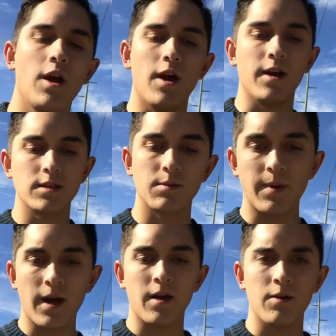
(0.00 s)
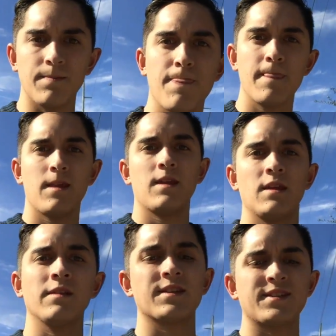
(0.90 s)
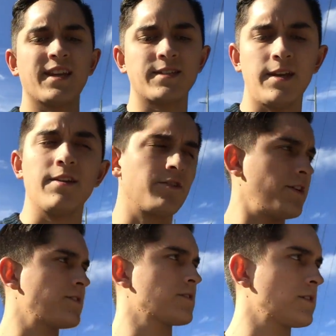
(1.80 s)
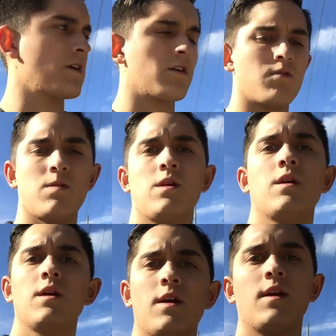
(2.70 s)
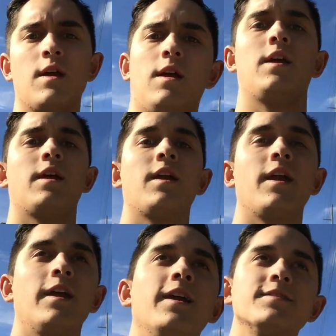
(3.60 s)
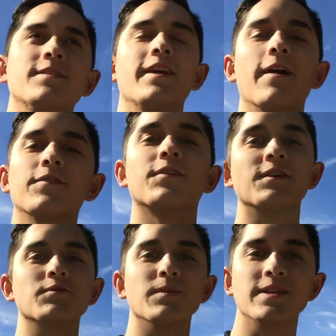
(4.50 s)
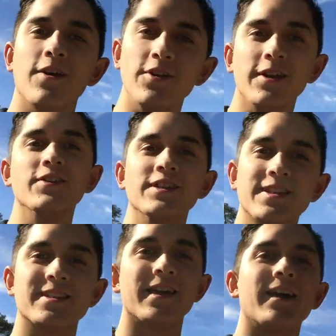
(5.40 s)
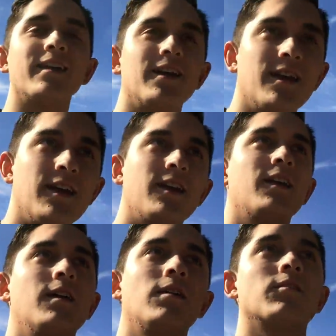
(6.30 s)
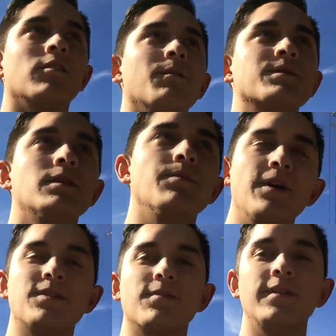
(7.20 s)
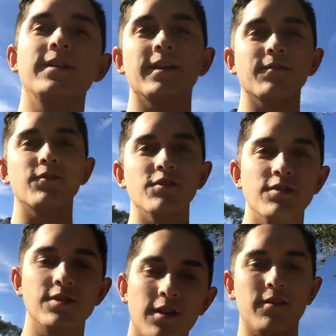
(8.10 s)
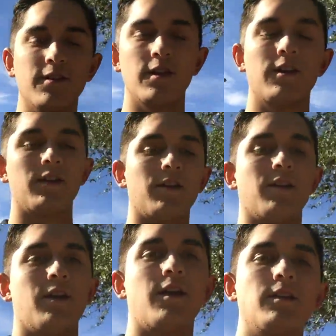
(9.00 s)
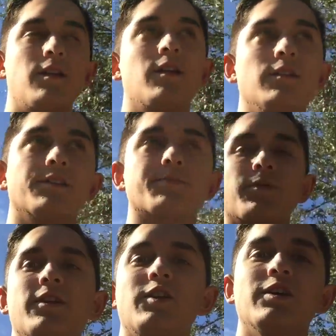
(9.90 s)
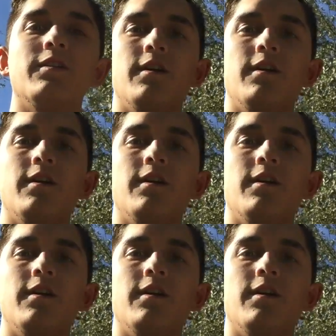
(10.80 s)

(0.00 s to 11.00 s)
Uh, it's about 60 degrees or so. it's the day after Christmas. How ridiculous is that? We're almost to the place where we need to get food, so looks pretty good.